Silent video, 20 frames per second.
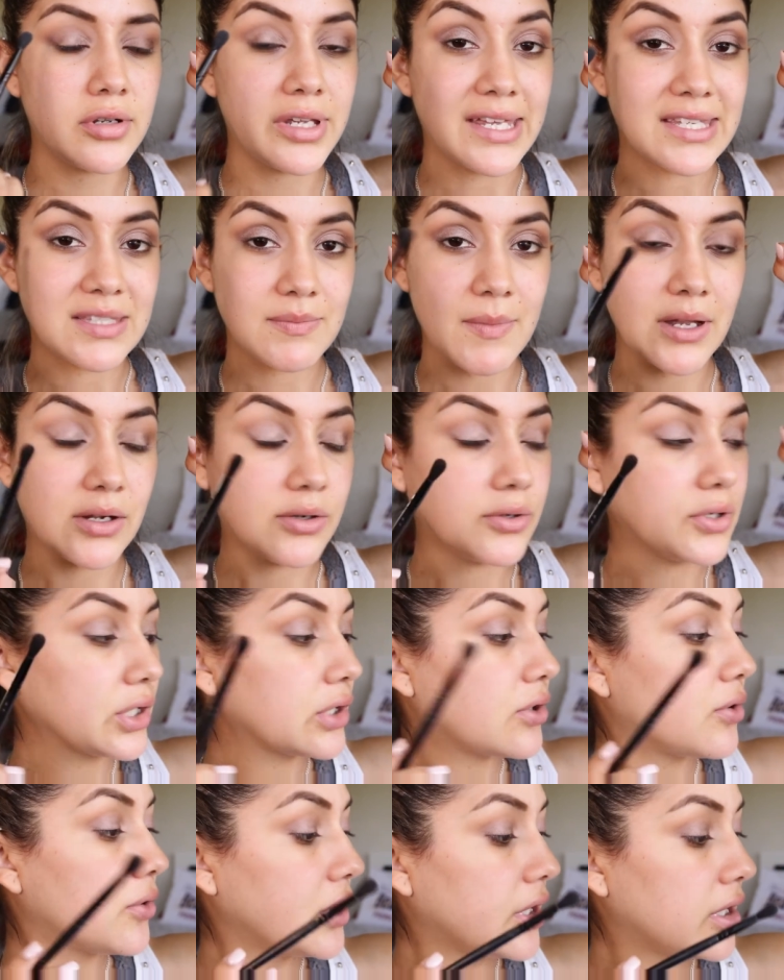Yes, my outer
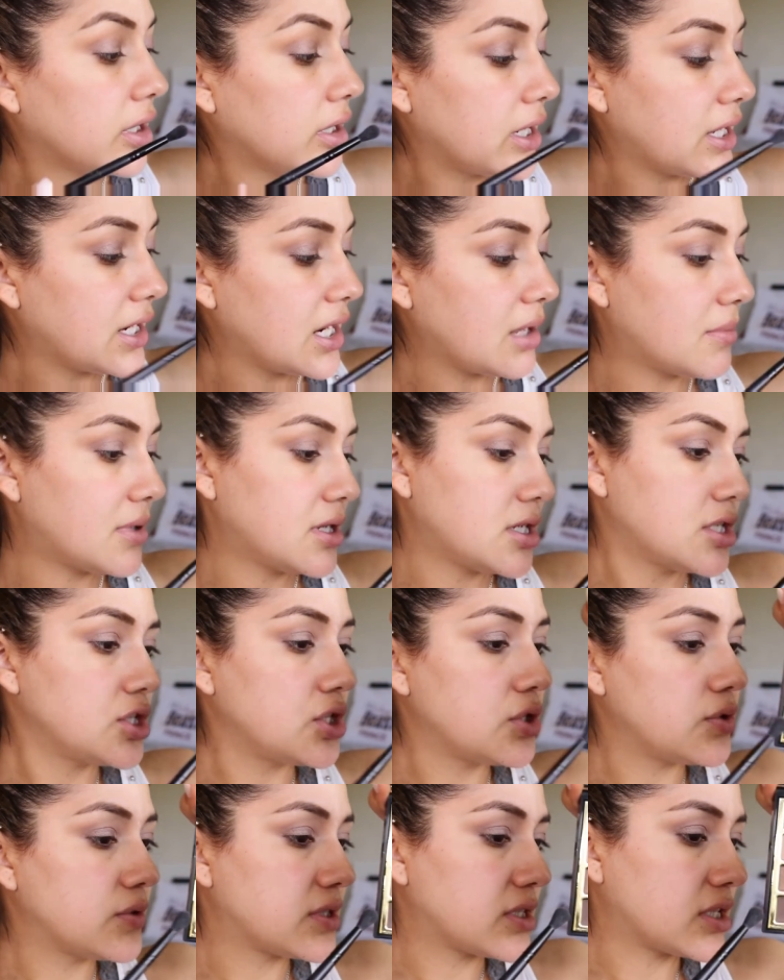corner. And I'm gonna
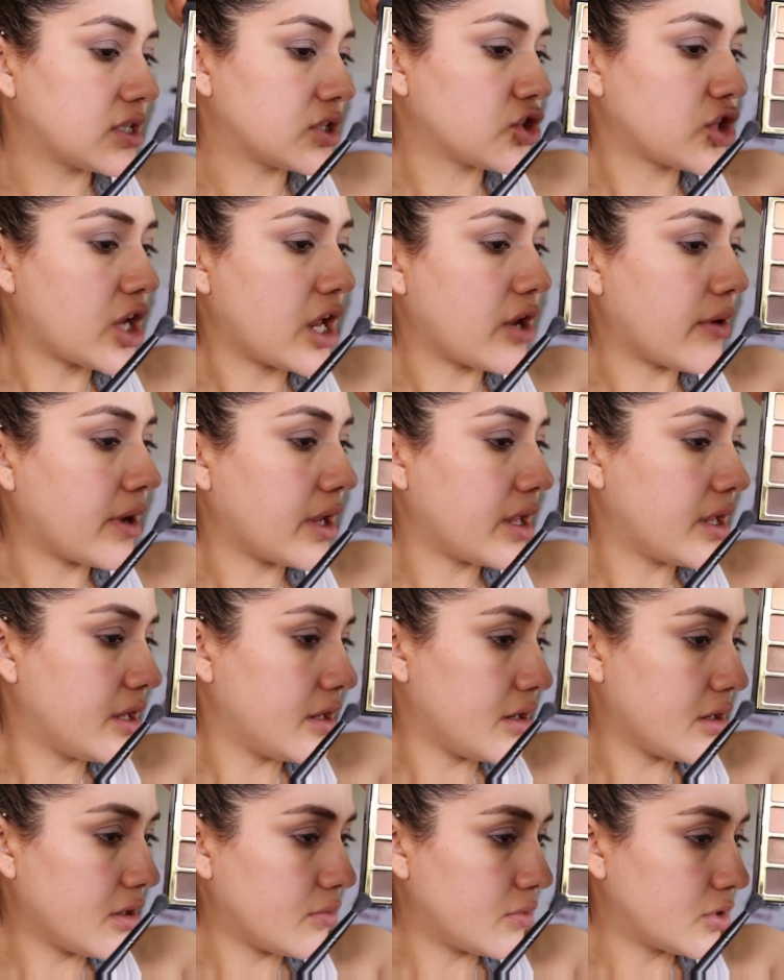use this shade right
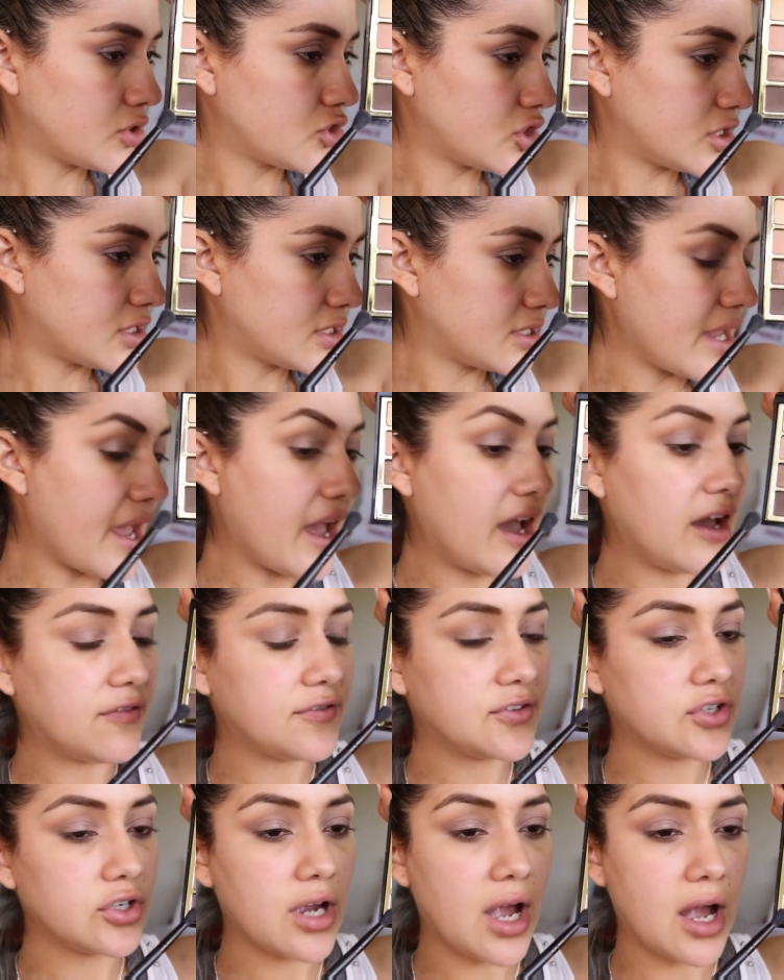here, which is
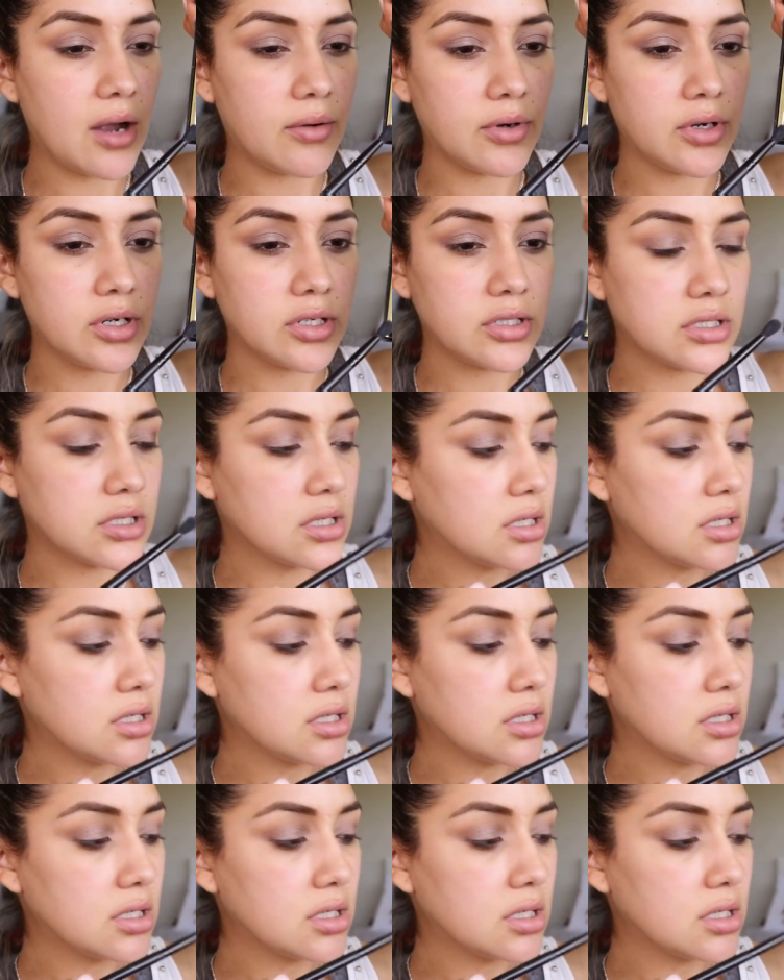After Hours.